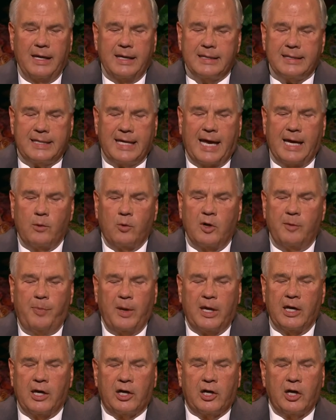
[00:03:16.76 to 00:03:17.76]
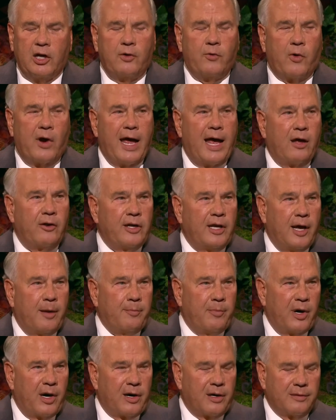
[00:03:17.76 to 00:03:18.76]
10 would be a good round
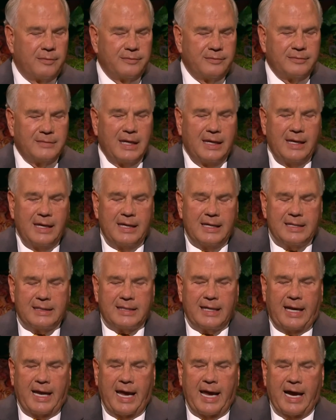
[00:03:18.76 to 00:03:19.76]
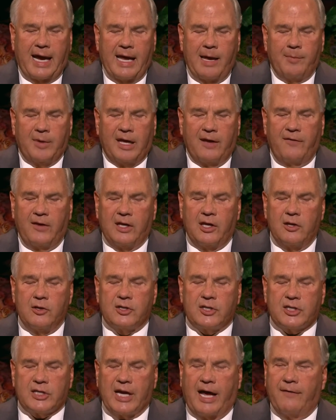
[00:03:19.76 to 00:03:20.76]
number. Today I am giving you
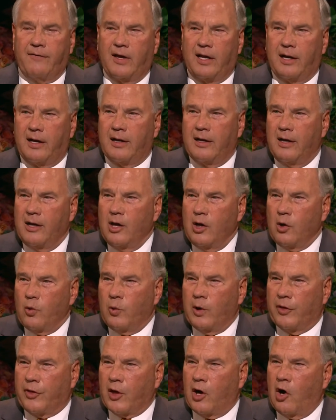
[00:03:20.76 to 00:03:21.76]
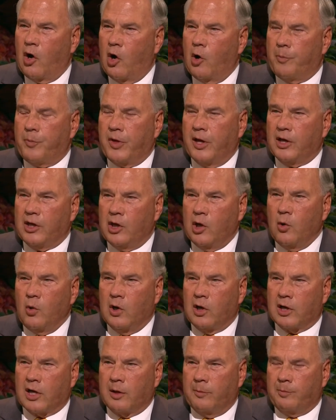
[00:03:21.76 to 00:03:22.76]
7, with the hope that you
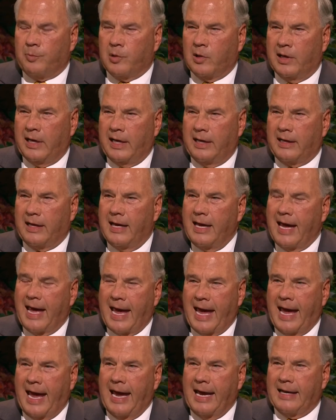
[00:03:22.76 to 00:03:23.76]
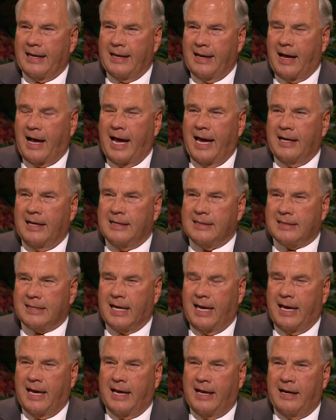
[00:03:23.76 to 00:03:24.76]
will complete 8, 9, and
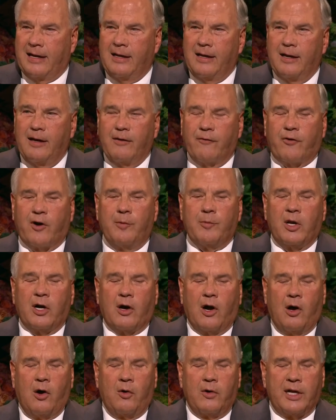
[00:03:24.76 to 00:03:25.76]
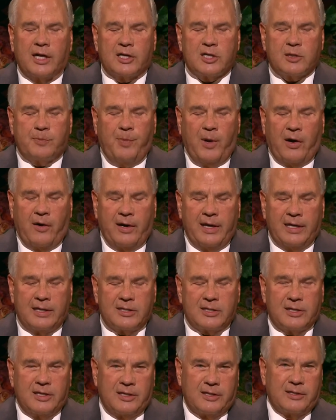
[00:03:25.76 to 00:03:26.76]
10 from your own
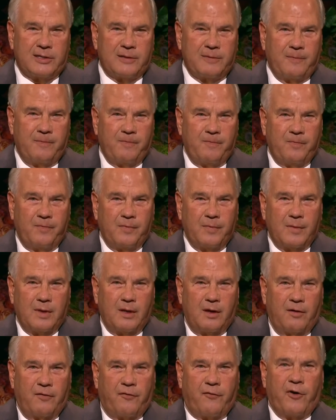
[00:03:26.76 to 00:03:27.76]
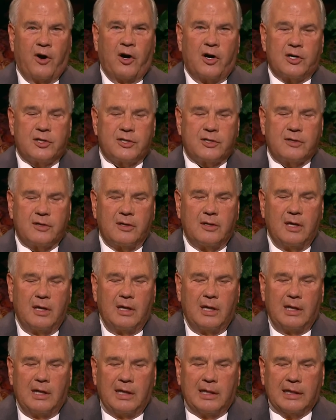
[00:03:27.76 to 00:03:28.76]
experiences. First,
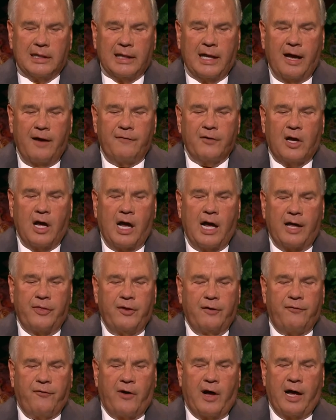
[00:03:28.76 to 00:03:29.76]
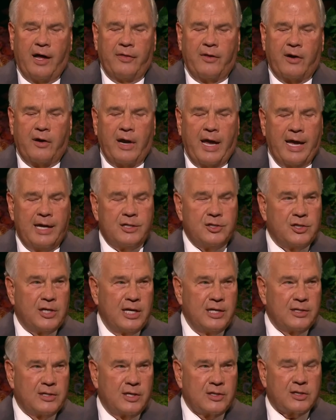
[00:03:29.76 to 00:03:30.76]
love God the Father and
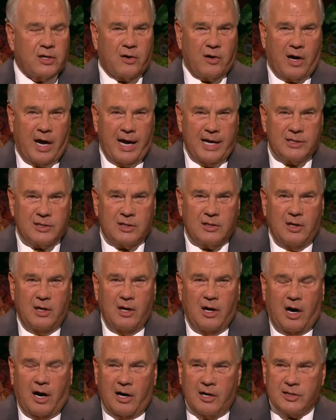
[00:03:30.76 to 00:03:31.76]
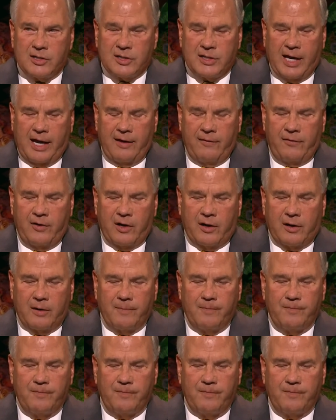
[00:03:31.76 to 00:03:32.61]
Jesus Christ, our Savior.